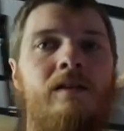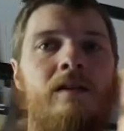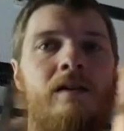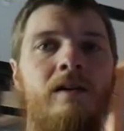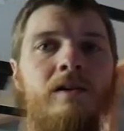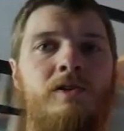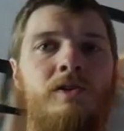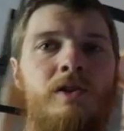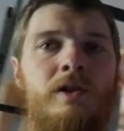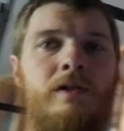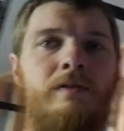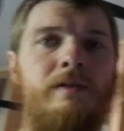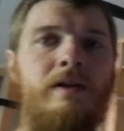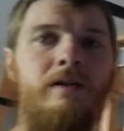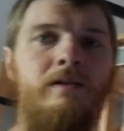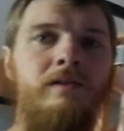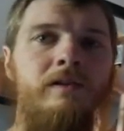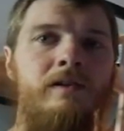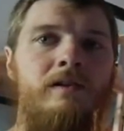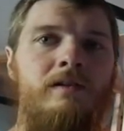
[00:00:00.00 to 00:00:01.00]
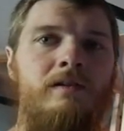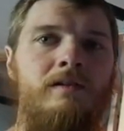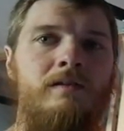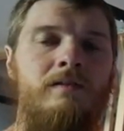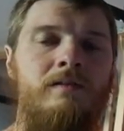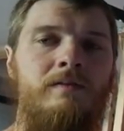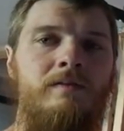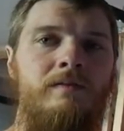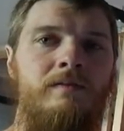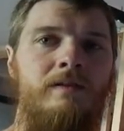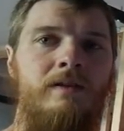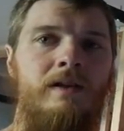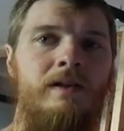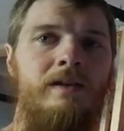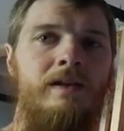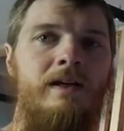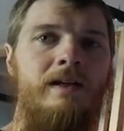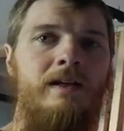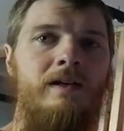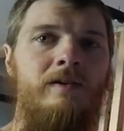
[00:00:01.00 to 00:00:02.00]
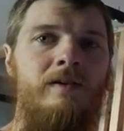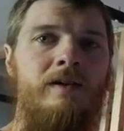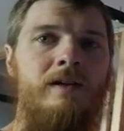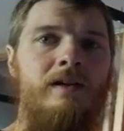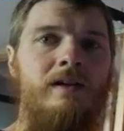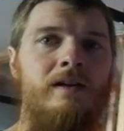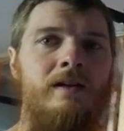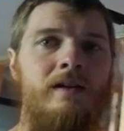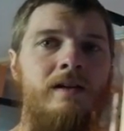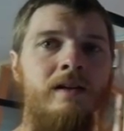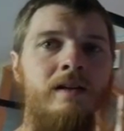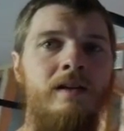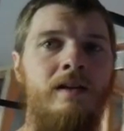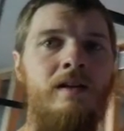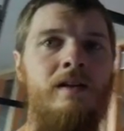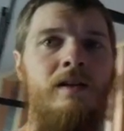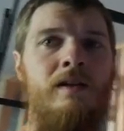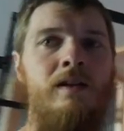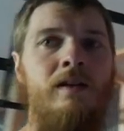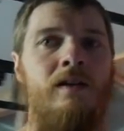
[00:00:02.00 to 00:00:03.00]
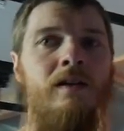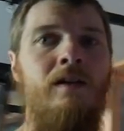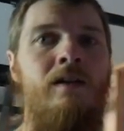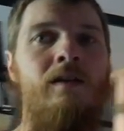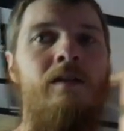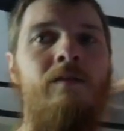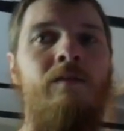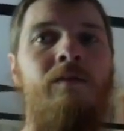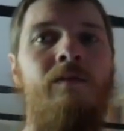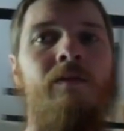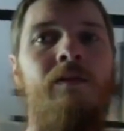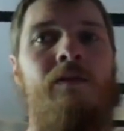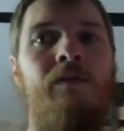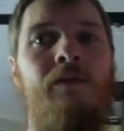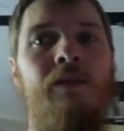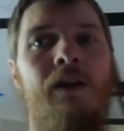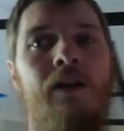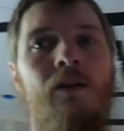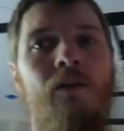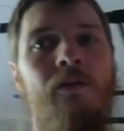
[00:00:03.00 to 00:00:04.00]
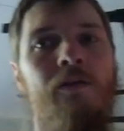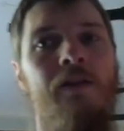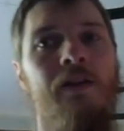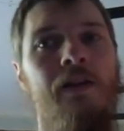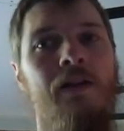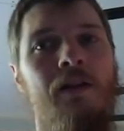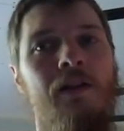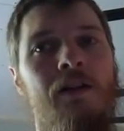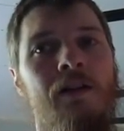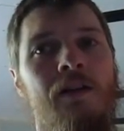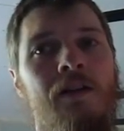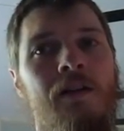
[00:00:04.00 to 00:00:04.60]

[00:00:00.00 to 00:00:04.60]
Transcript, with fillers: I'll show you around a little. Got that area. We got over here.